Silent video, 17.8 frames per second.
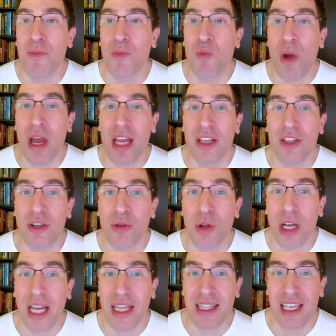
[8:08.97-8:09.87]
When you
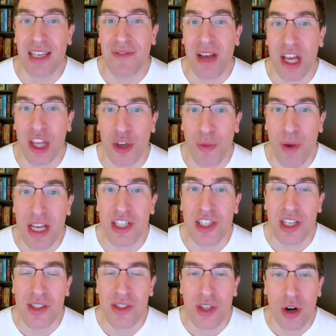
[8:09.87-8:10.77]
look at the
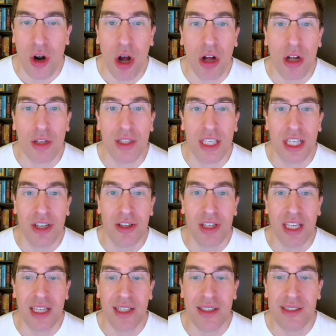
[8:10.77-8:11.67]
evaluations, they're all
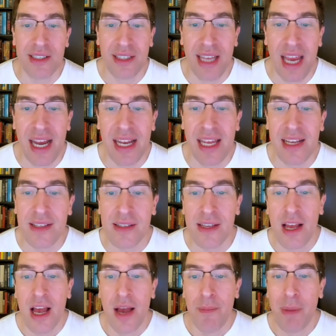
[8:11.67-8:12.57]
nearly instantaneous,